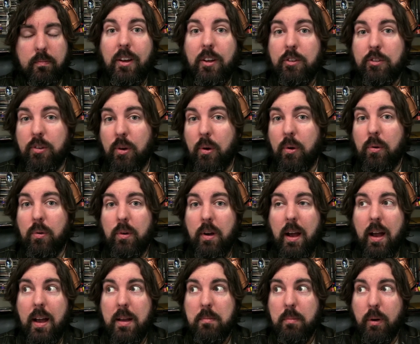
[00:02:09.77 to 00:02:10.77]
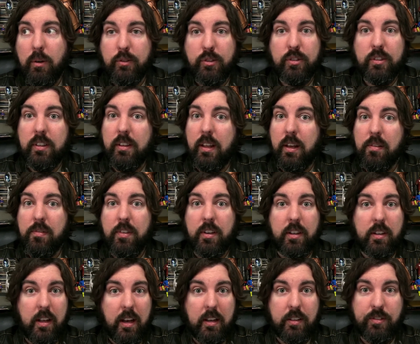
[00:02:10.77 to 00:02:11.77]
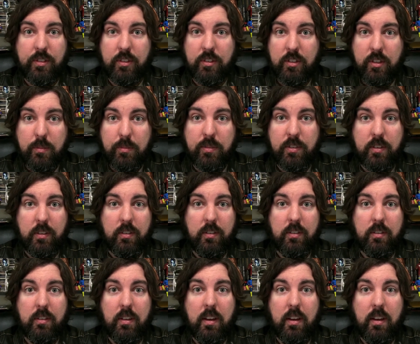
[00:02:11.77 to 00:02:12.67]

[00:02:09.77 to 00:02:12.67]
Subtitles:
So, I mostly love the classic Simpsons,